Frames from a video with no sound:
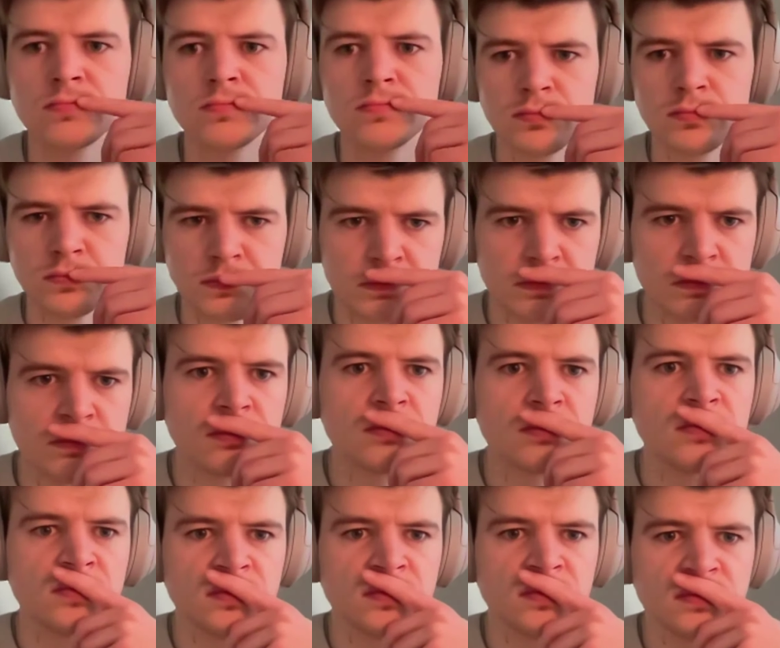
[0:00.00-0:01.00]
What
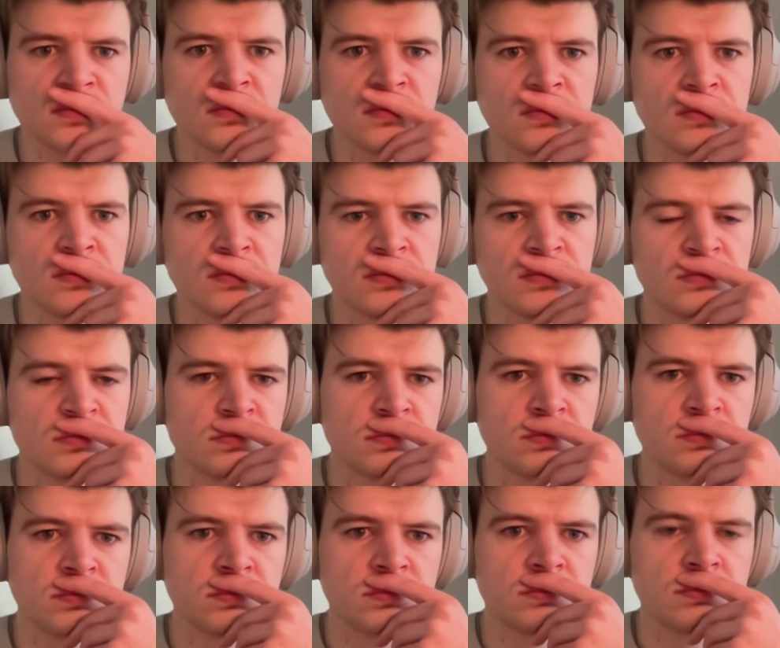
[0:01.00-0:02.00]
most organizations
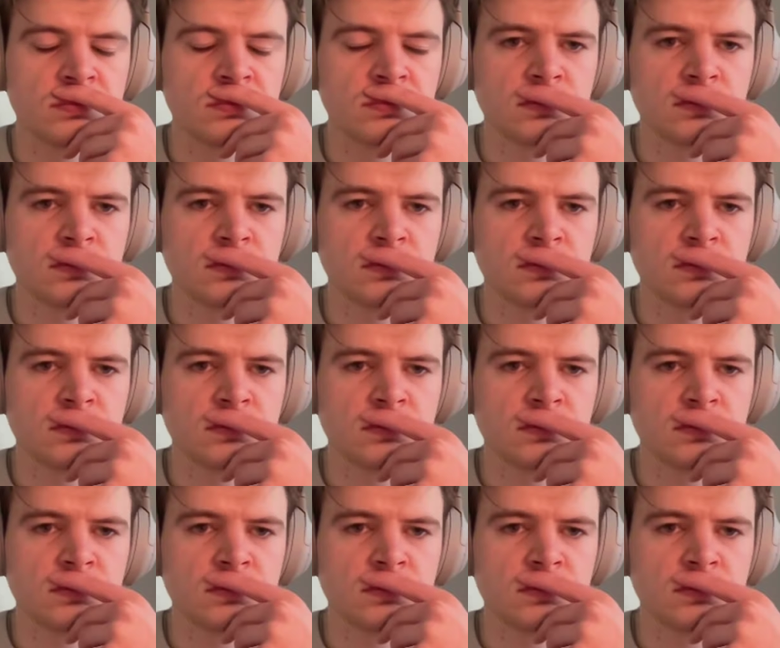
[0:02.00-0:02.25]
don't